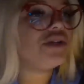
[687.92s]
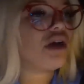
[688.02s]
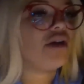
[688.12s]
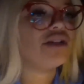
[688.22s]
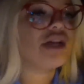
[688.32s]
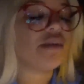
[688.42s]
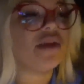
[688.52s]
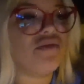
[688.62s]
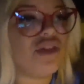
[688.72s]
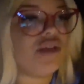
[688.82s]
hear that all the time,
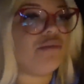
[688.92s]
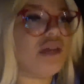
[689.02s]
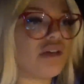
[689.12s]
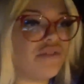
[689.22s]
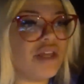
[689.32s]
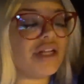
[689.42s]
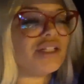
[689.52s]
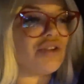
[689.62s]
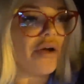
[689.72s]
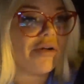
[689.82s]
like be, being a vegan
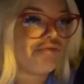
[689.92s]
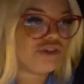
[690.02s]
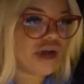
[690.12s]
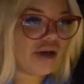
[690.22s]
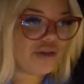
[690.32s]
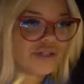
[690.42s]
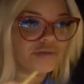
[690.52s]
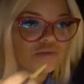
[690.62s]
is not good for your health.